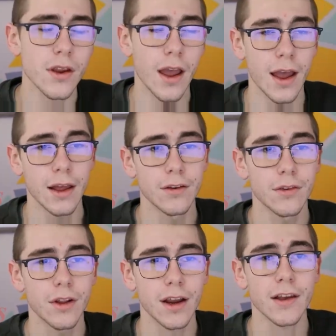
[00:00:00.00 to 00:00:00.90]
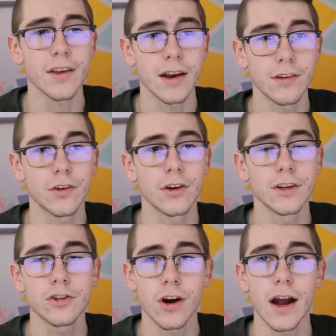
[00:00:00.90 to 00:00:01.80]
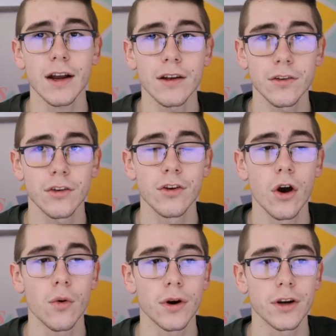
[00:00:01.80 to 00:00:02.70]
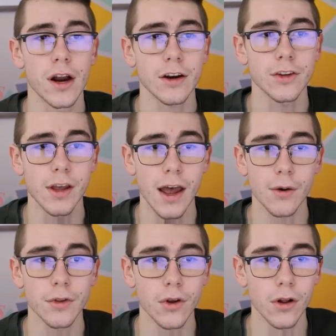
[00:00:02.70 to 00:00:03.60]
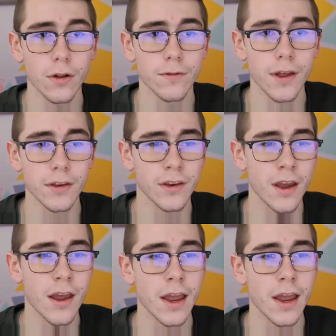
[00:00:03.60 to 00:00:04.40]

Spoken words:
and like I said, it's good to track to know where you're actually at with all of this.